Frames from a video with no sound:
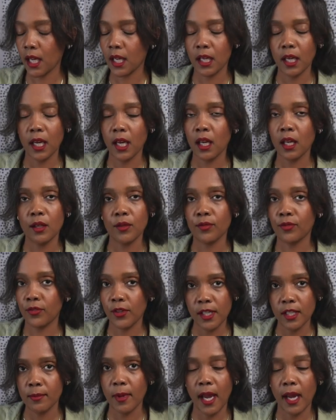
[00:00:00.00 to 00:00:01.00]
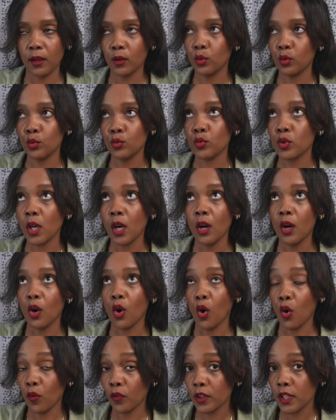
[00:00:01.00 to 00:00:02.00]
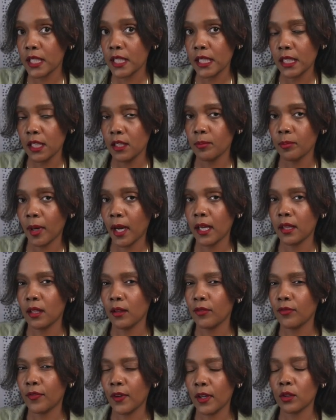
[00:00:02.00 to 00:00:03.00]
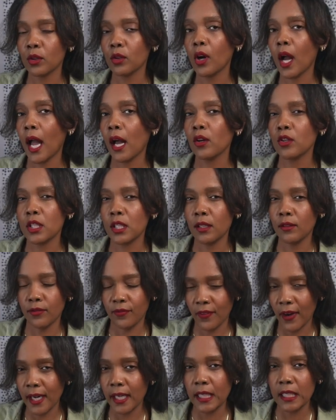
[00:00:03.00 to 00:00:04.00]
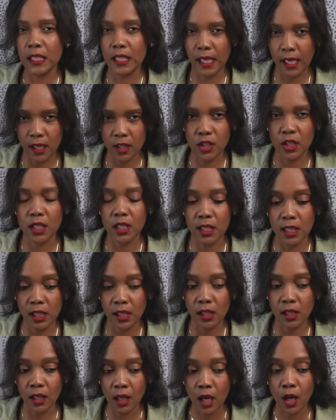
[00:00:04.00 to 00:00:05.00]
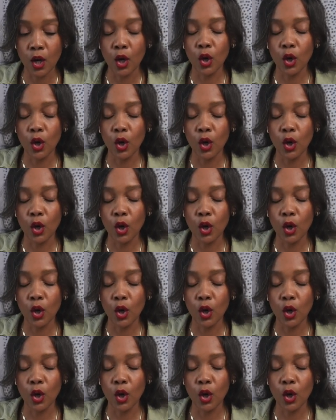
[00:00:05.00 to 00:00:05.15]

aka Freddie Mac, who's overseen by the Federal Housing Finance Agency,